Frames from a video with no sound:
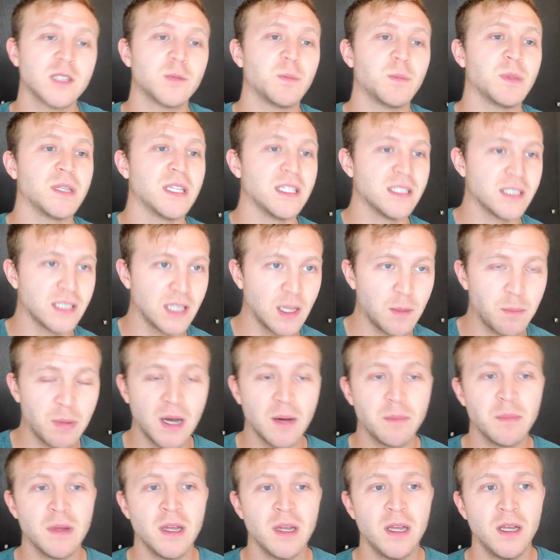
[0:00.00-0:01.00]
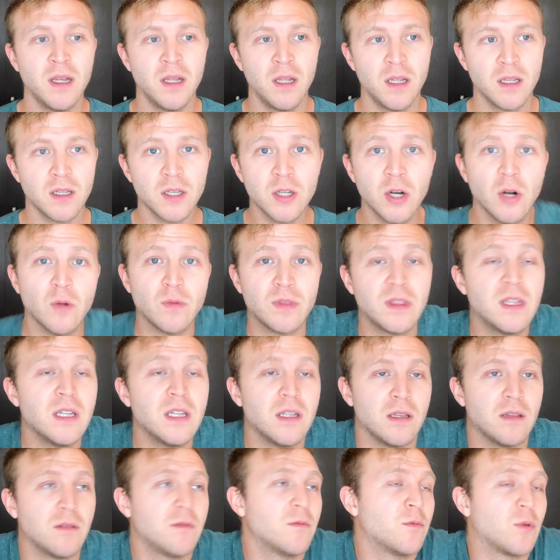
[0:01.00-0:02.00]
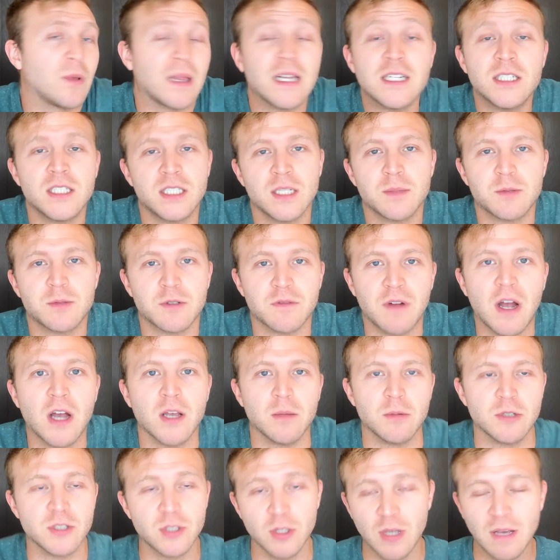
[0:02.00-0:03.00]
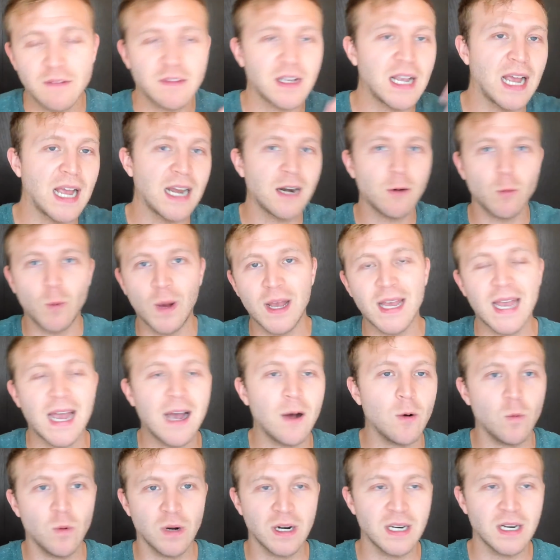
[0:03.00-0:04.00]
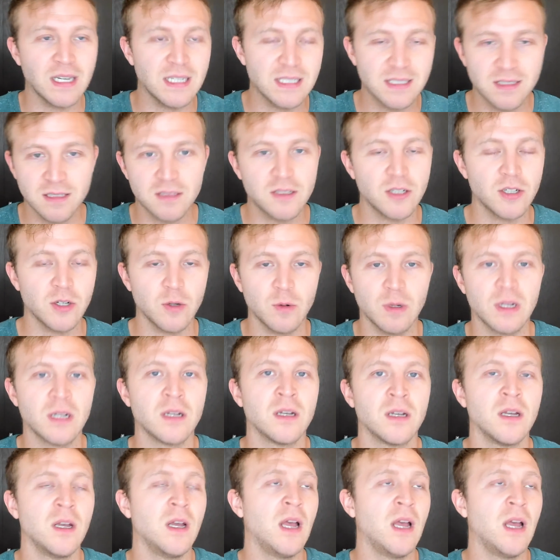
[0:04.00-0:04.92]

but they slip up, the relationships are valuable, so you have to kind of weigh out what it is that they're doing,